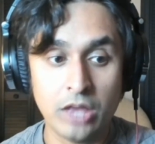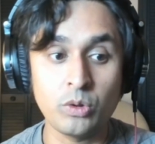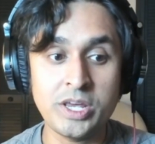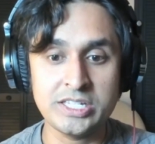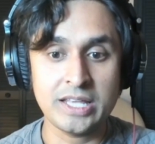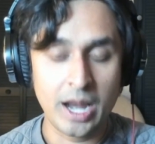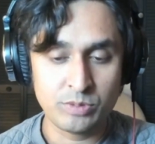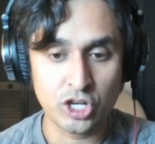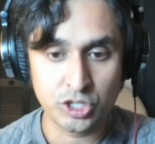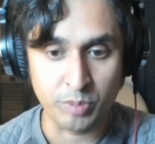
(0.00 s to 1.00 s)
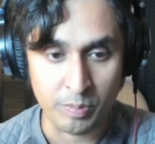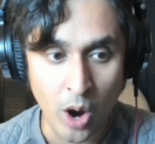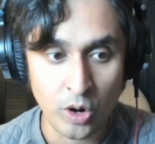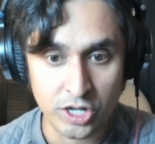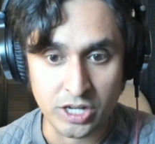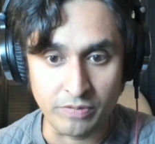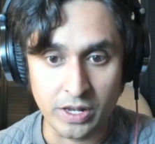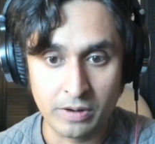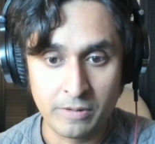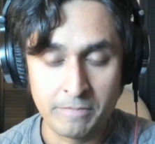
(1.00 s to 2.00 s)
and the reason that i'm such a proponent
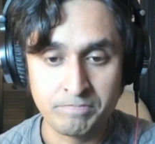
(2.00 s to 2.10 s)
of it